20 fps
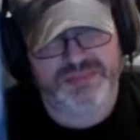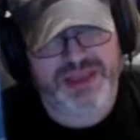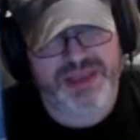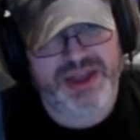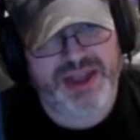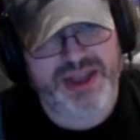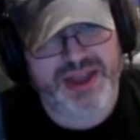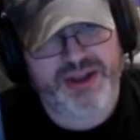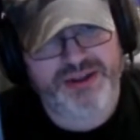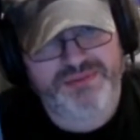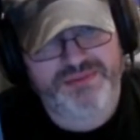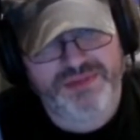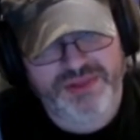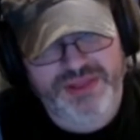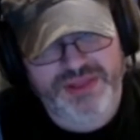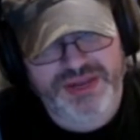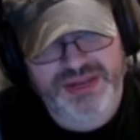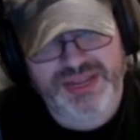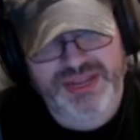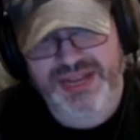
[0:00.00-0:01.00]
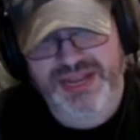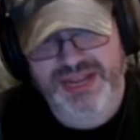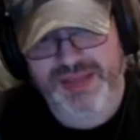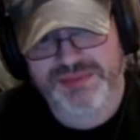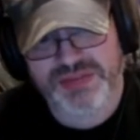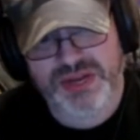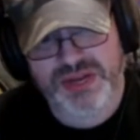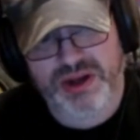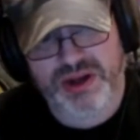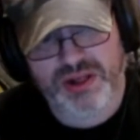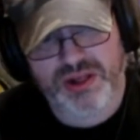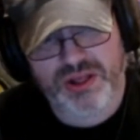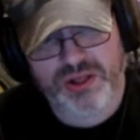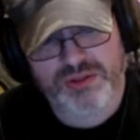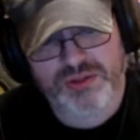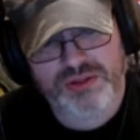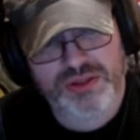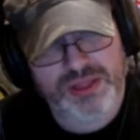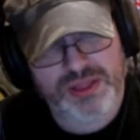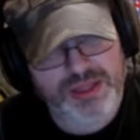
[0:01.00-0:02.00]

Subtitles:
Mad Hatter. The villain kidnaps a girl.